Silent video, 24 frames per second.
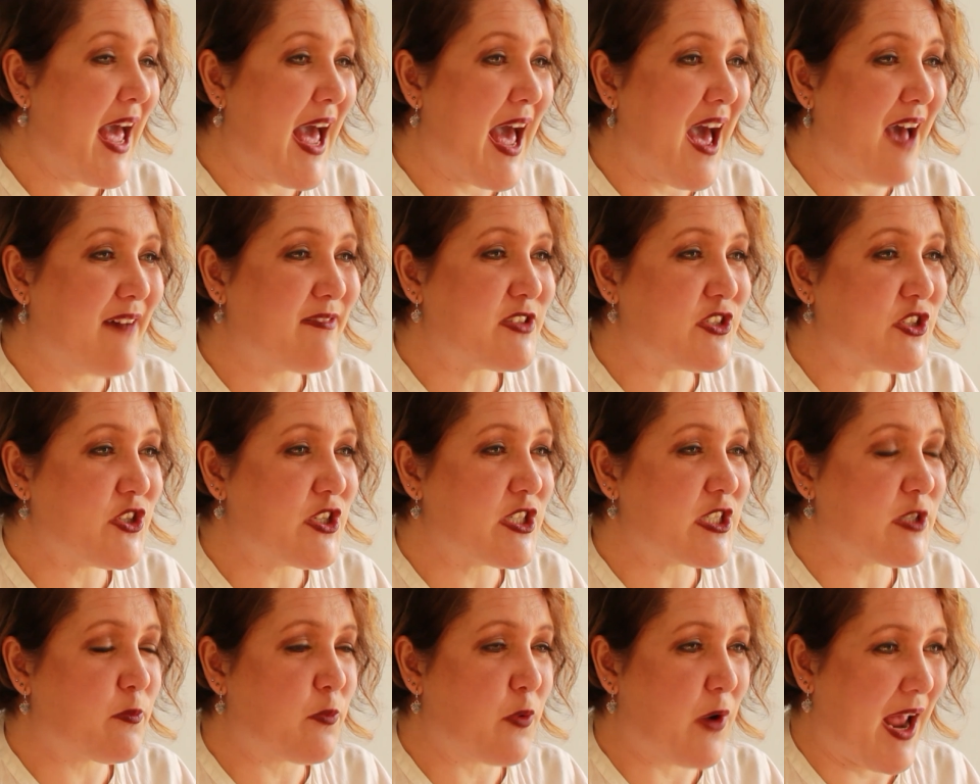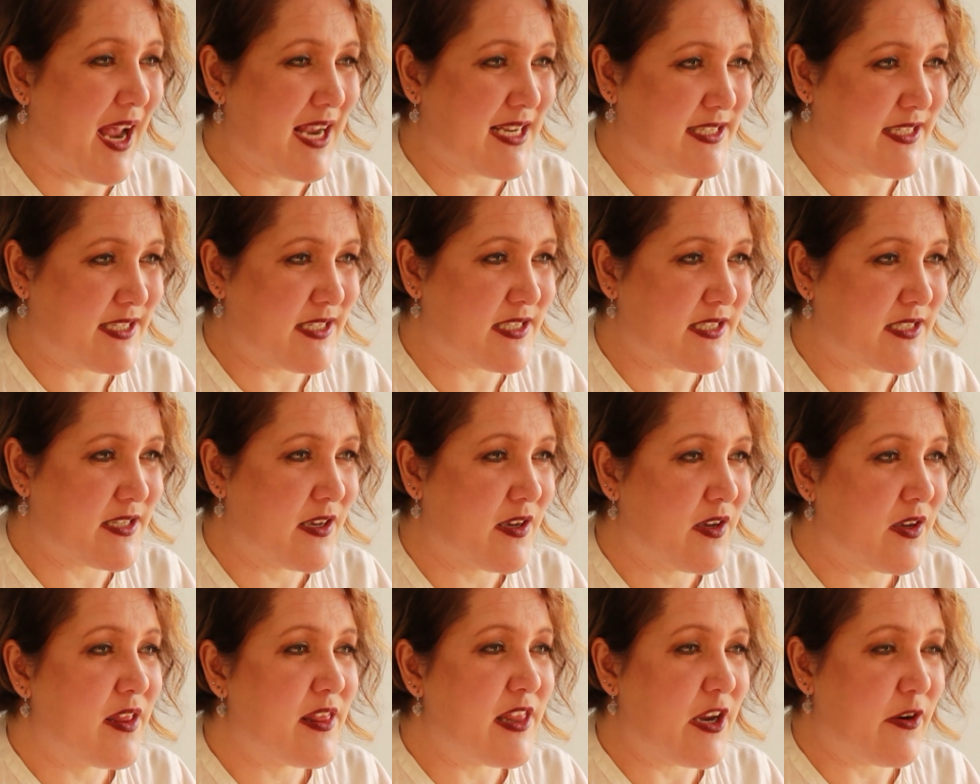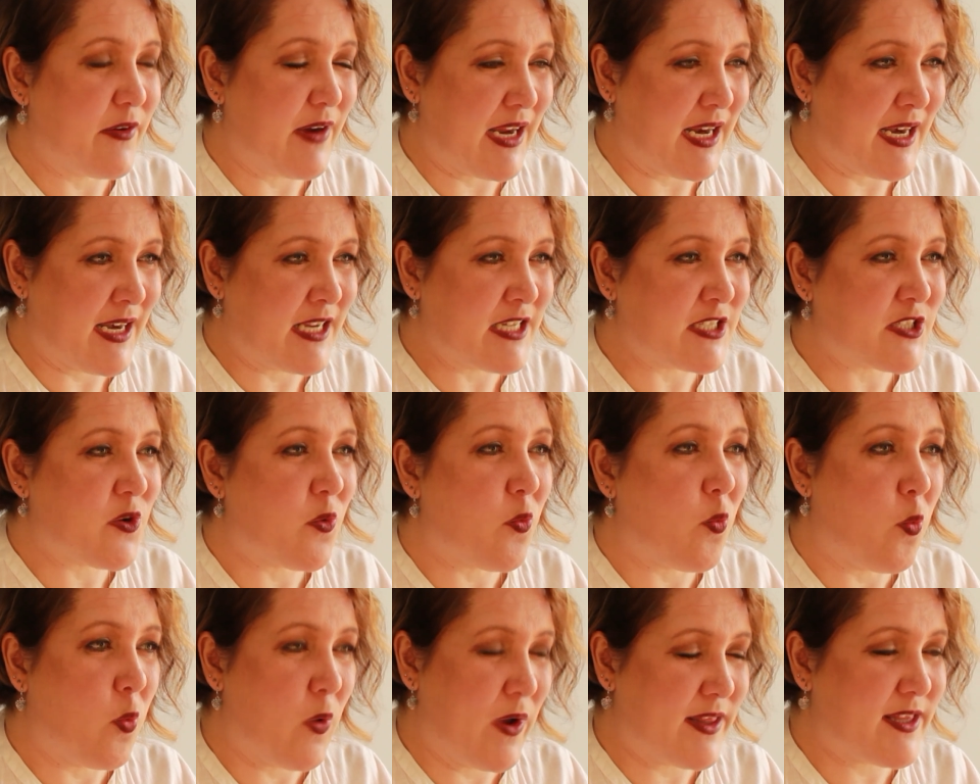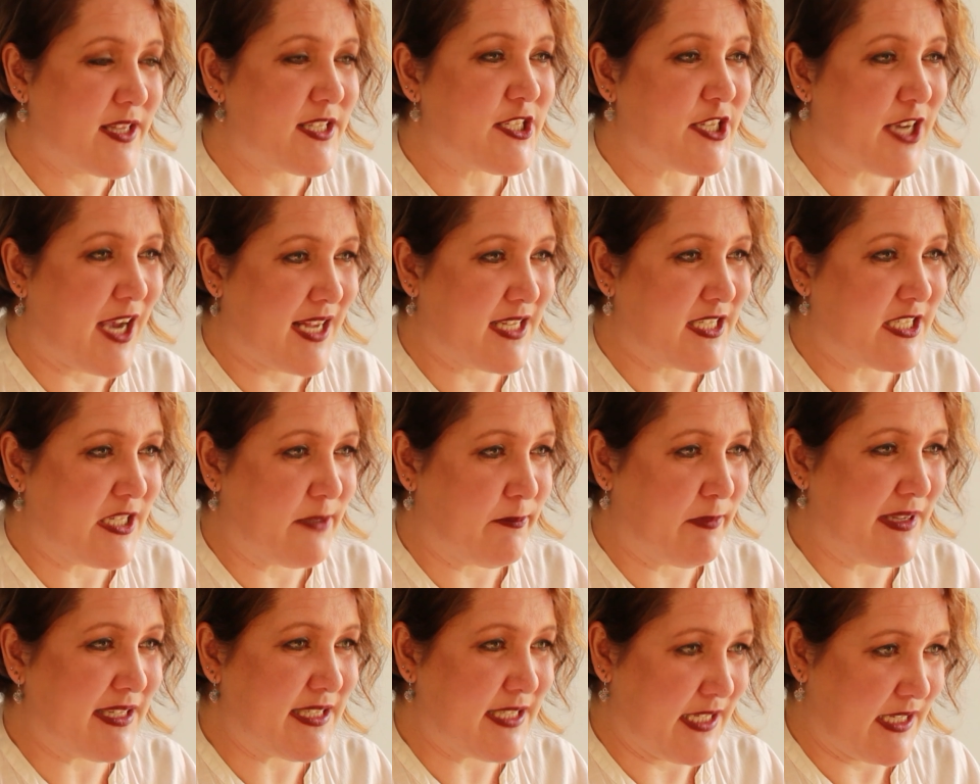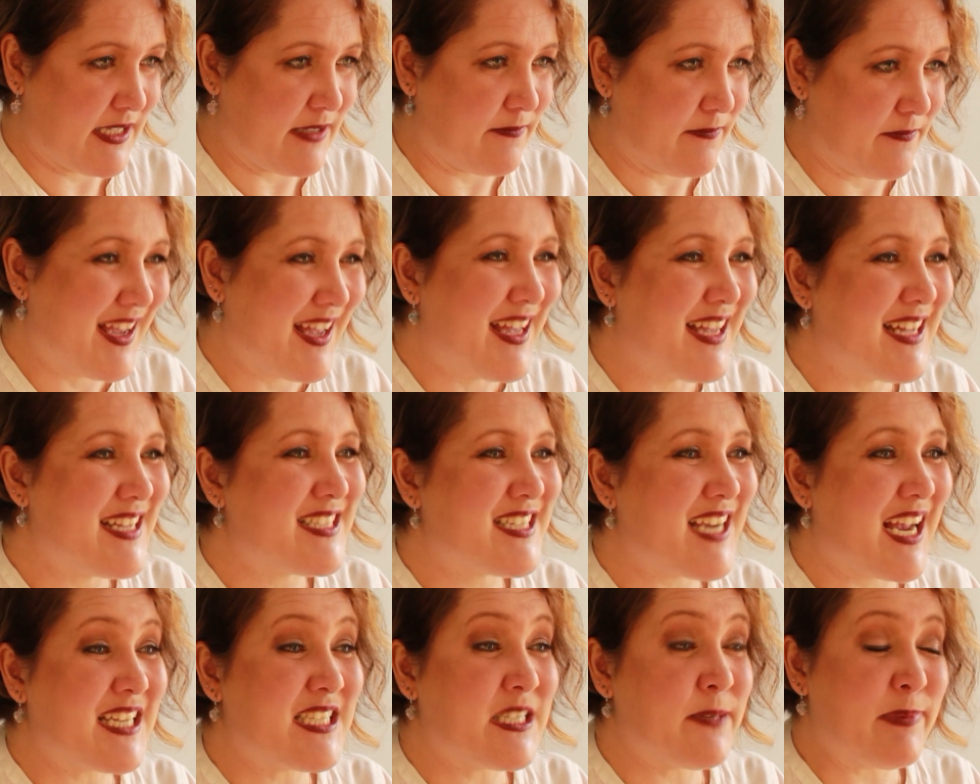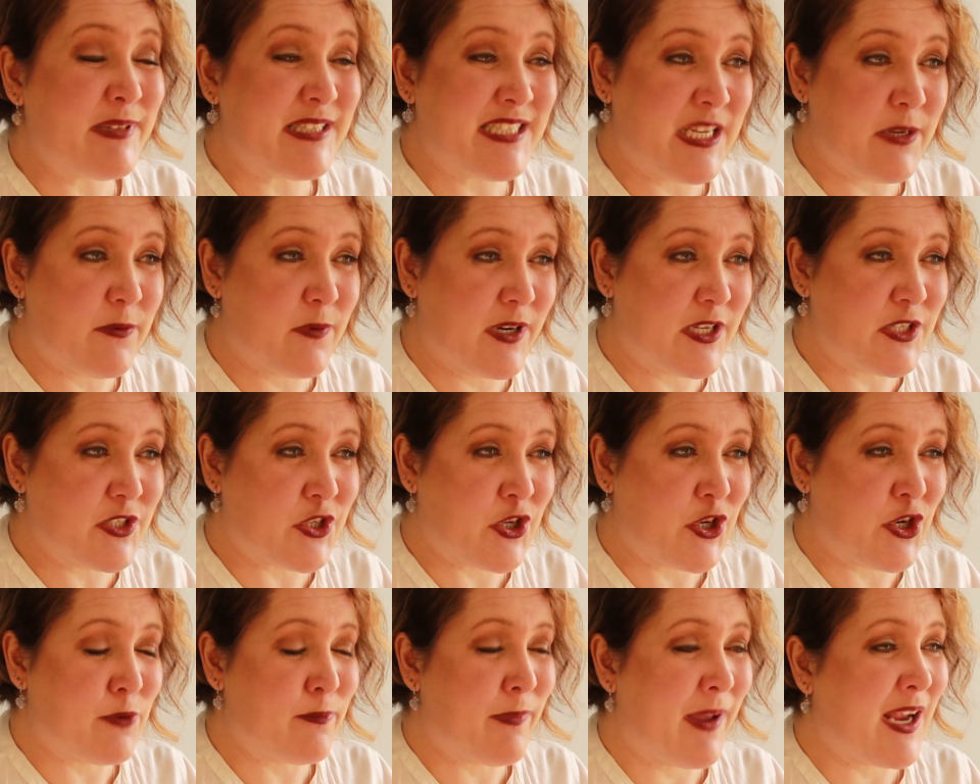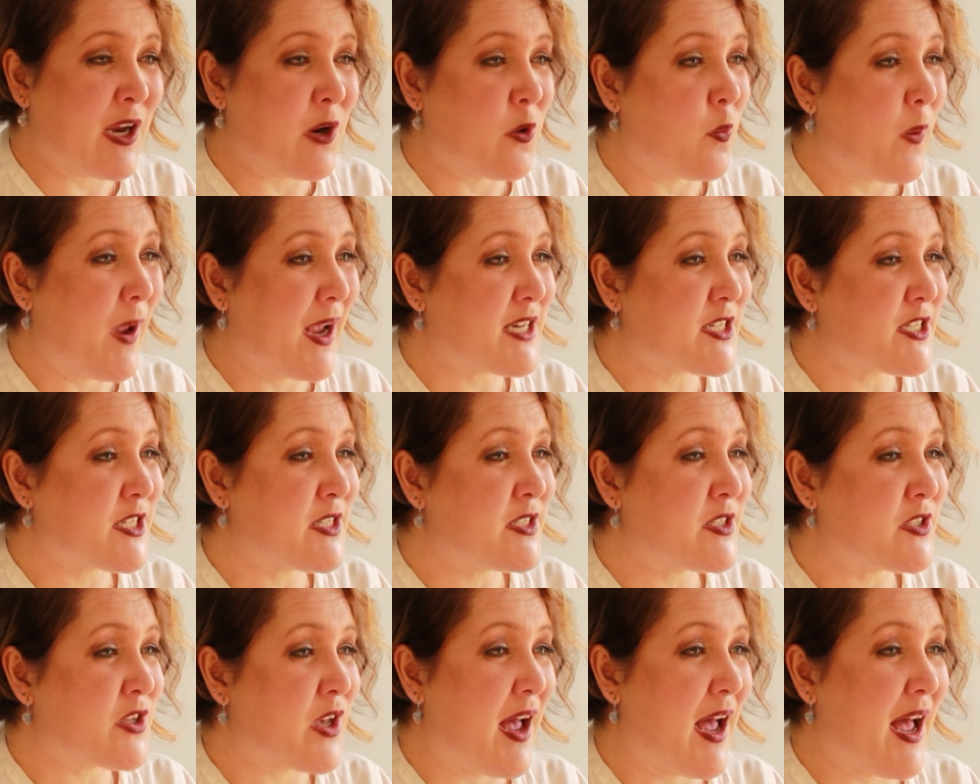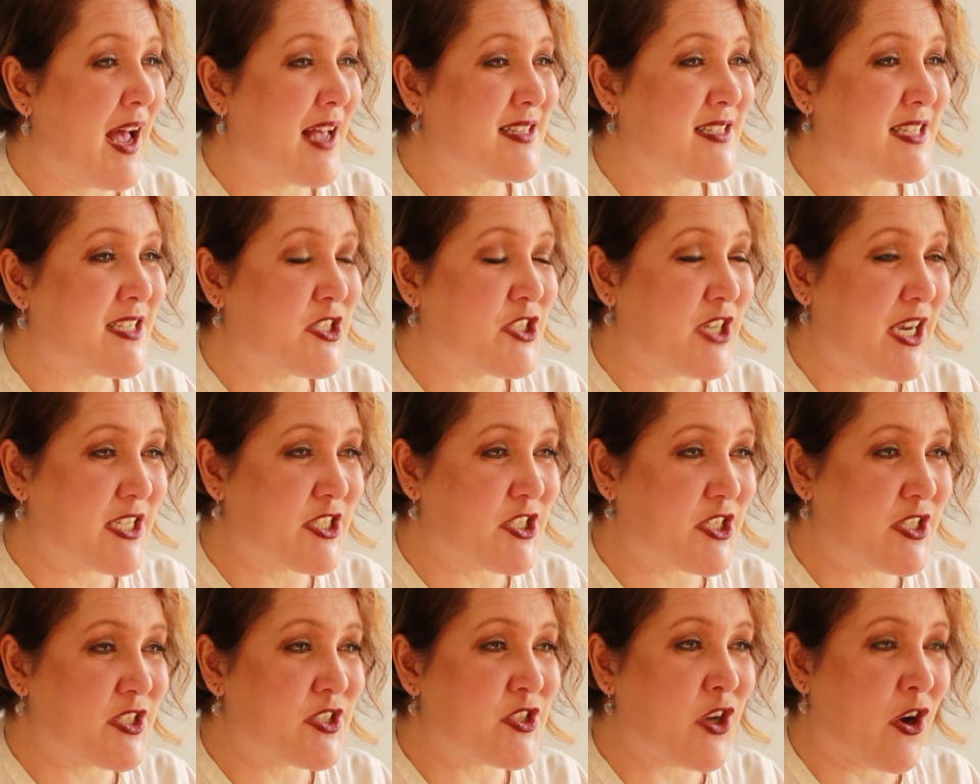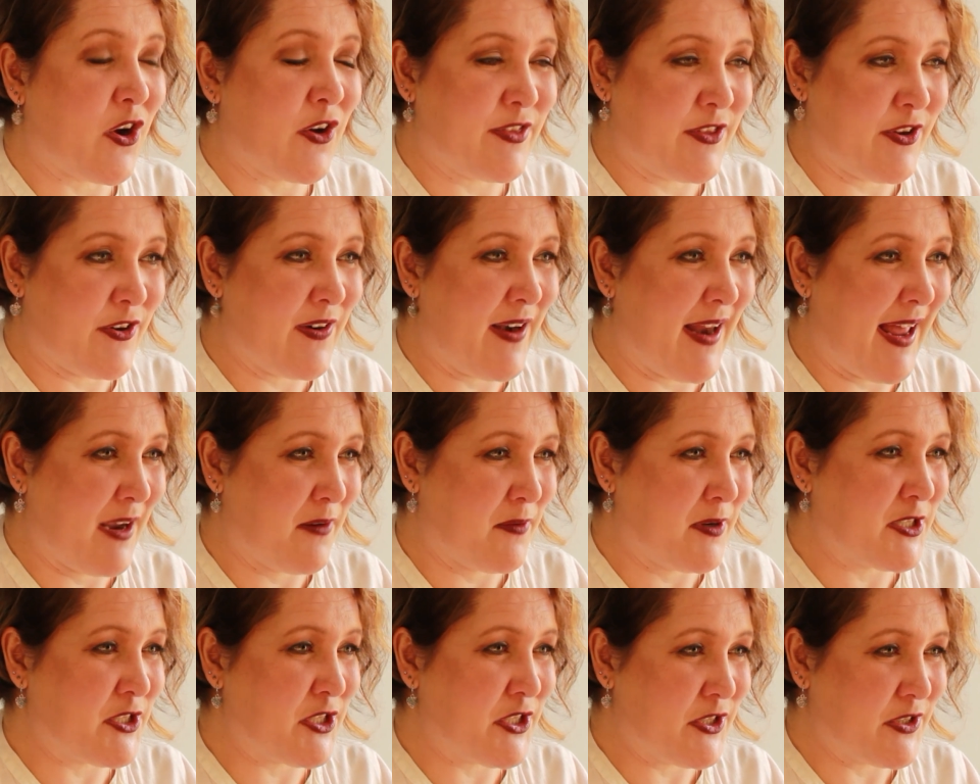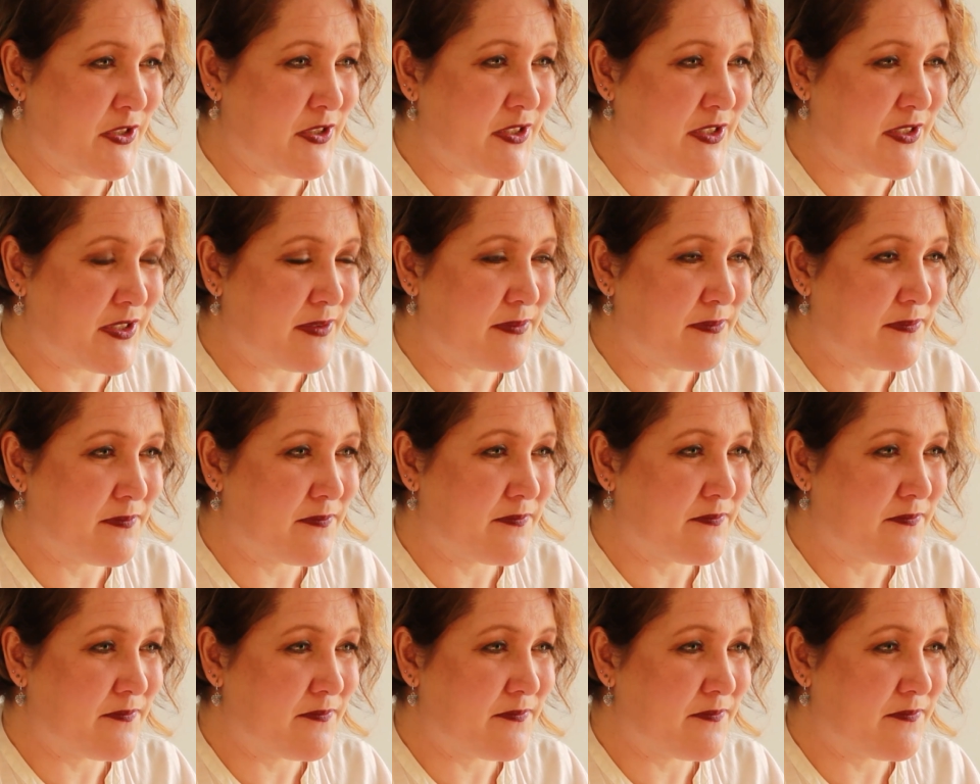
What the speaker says: Have students practice their English with ChatGPT. ChatGPT will in turn make corrections and suggestions on their language use.